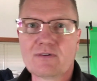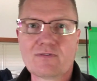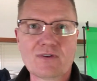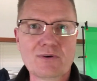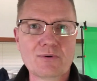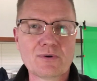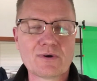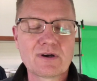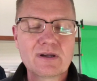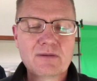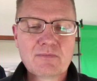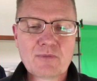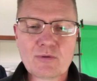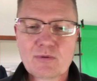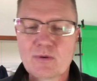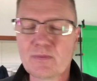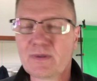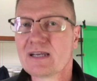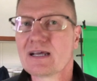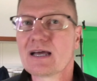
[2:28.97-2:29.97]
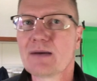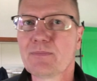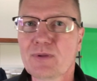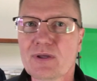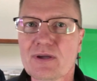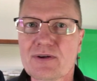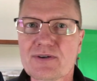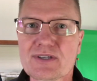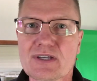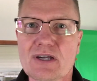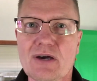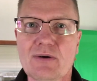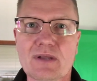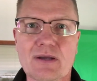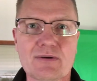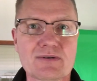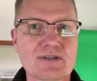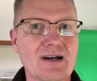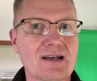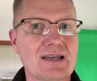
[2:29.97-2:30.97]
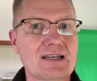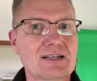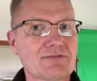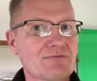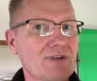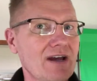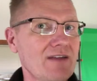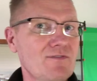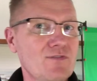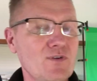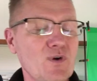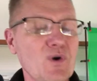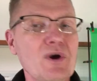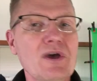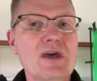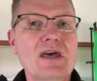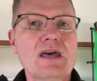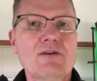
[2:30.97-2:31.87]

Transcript: If you were in Mobile Beat a couple of years ago and they were talking to Redfoo,